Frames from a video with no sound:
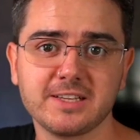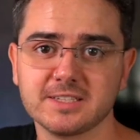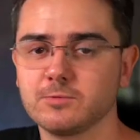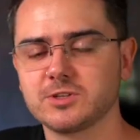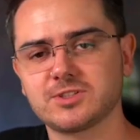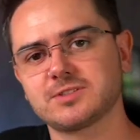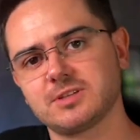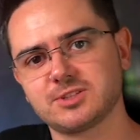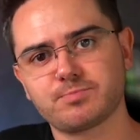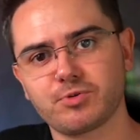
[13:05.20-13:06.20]
later once
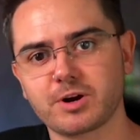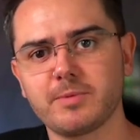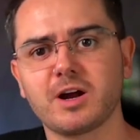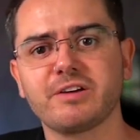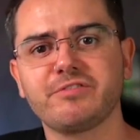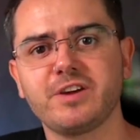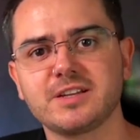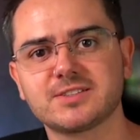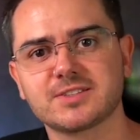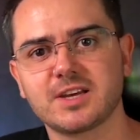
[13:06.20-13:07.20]
there's product market
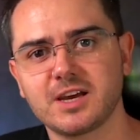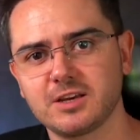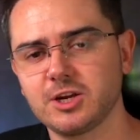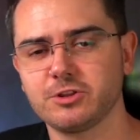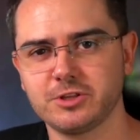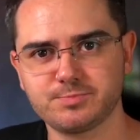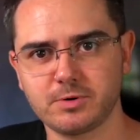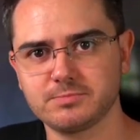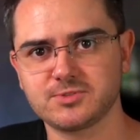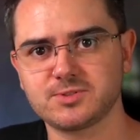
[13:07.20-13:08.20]
fits uh, you know those
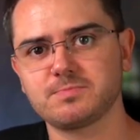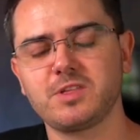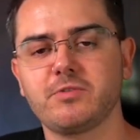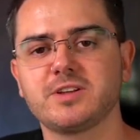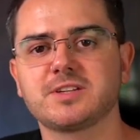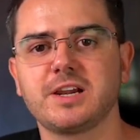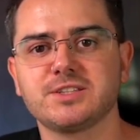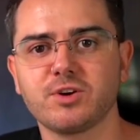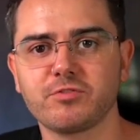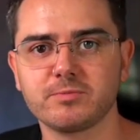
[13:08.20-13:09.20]
problems theoretically
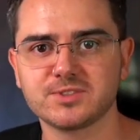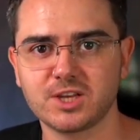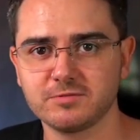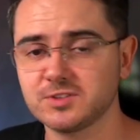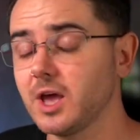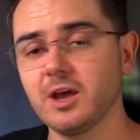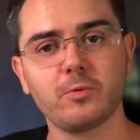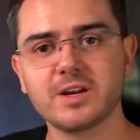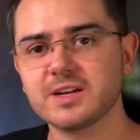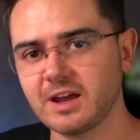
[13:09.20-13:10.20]
solve themselves
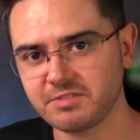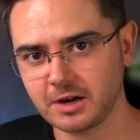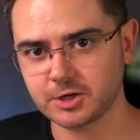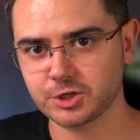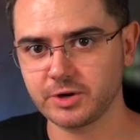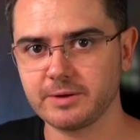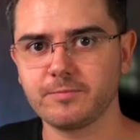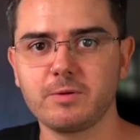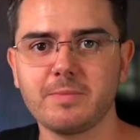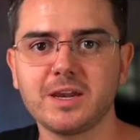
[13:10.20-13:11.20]
we didn't have that luxury
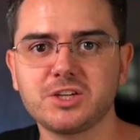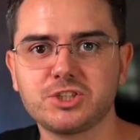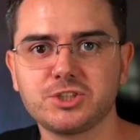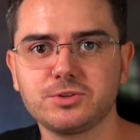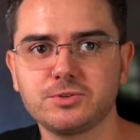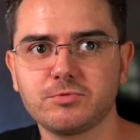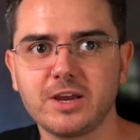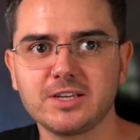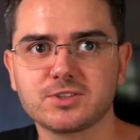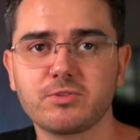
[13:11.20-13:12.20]
we managed to
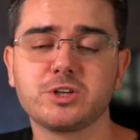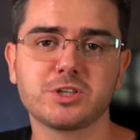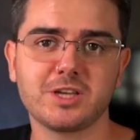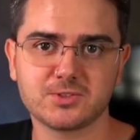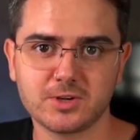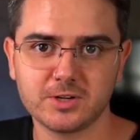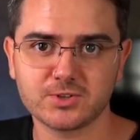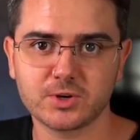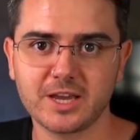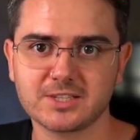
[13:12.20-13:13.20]
raise
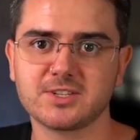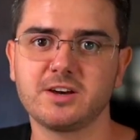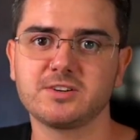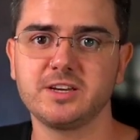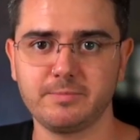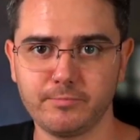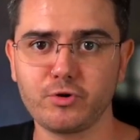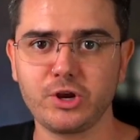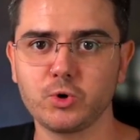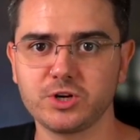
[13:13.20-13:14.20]
$300000 on kickstarter in
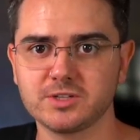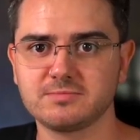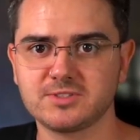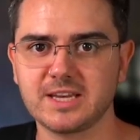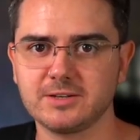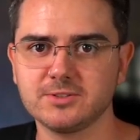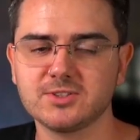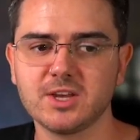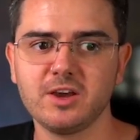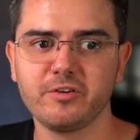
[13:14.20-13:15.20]
pre-ordered
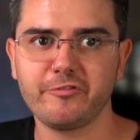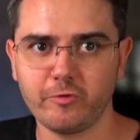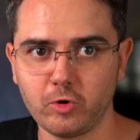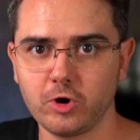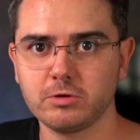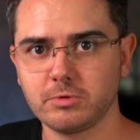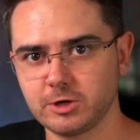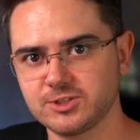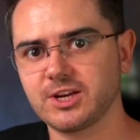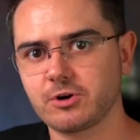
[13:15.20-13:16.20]
sales for
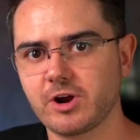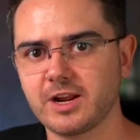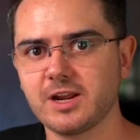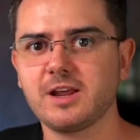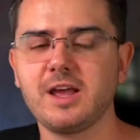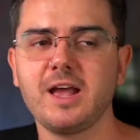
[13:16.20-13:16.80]
hosting credit